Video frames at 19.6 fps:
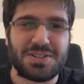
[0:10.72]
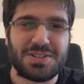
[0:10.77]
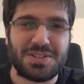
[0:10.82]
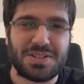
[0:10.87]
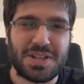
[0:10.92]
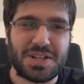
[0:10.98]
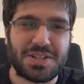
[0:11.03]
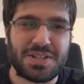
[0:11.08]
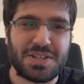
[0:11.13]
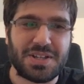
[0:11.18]

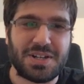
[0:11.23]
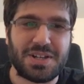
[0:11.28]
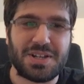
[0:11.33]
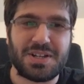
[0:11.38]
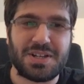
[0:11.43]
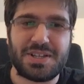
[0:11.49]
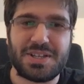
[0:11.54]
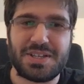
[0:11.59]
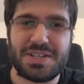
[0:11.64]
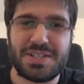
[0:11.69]
Daniel
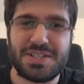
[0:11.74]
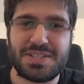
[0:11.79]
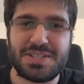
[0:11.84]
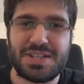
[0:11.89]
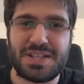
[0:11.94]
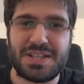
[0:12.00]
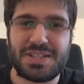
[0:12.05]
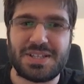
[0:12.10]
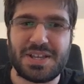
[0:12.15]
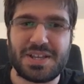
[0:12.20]
is
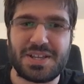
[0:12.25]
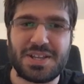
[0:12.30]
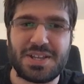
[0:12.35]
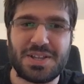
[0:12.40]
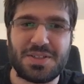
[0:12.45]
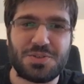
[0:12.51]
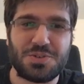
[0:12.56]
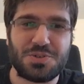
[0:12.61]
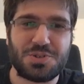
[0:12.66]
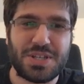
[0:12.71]
a tech
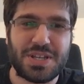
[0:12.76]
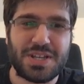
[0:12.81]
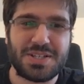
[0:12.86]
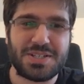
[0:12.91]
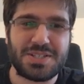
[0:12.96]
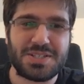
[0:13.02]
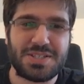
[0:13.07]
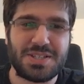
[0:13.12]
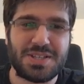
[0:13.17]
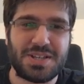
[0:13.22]

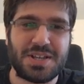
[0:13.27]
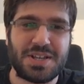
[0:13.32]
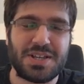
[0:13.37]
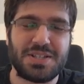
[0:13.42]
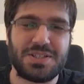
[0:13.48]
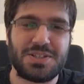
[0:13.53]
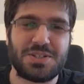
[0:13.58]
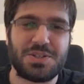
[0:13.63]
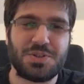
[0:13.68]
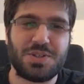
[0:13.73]
enthusiast,
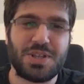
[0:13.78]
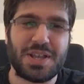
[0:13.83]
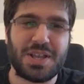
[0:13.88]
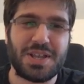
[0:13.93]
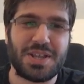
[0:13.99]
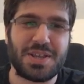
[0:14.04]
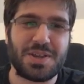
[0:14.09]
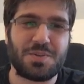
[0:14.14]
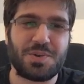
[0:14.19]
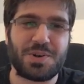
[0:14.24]
and
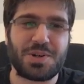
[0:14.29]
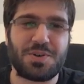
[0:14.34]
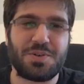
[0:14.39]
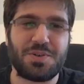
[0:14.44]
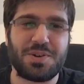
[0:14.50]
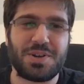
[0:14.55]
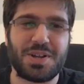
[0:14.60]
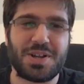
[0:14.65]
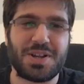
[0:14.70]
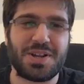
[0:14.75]
today we're
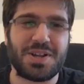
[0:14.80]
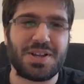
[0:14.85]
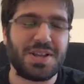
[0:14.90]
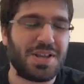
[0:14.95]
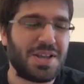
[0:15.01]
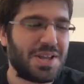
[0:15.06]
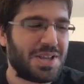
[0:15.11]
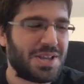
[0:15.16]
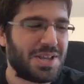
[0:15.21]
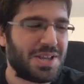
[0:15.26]
gonna
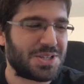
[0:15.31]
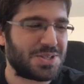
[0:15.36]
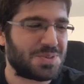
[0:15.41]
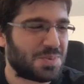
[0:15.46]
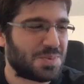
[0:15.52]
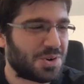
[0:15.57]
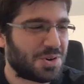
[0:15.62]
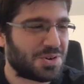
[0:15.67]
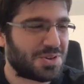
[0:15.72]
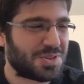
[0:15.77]

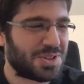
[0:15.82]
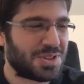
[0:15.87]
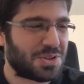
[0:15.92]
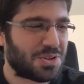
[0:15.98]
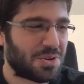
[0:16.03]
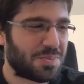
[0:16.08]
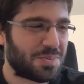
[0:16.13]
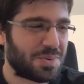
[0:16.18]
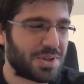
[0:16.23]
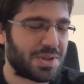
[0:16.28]
explore the
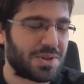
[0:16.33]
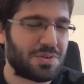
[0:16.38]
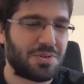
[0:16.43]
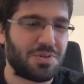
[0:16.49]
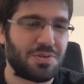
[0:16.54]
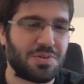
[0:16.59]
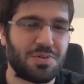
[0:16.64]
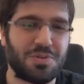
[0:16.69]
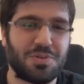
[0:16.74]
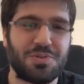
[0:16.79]
topic
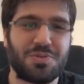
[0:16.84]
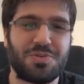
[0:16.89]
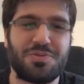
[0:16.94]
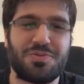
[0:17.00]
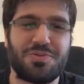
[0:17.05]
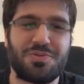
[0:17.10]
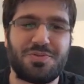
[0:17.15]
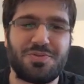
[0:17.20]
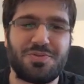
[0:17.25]
of